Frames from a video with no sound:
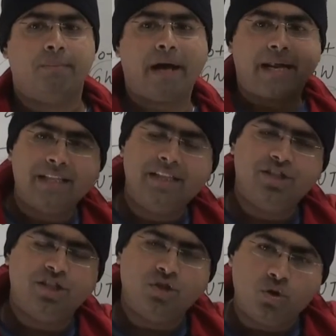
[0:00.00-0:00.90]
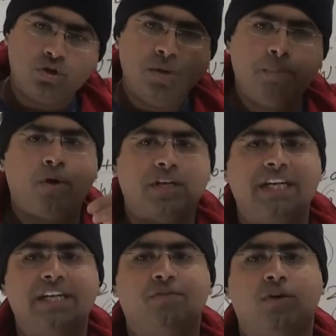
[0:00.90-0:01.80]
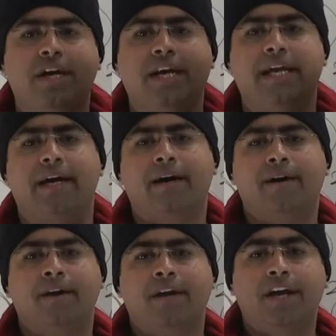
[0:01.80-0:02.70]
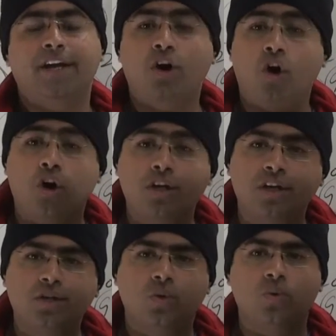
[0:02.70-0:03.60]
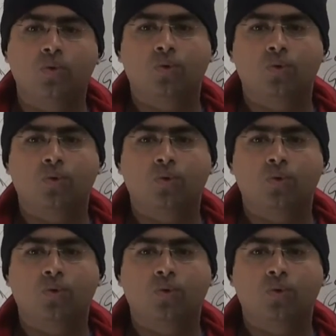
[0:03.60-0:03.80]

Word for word: Bangladesh is also important for India in order to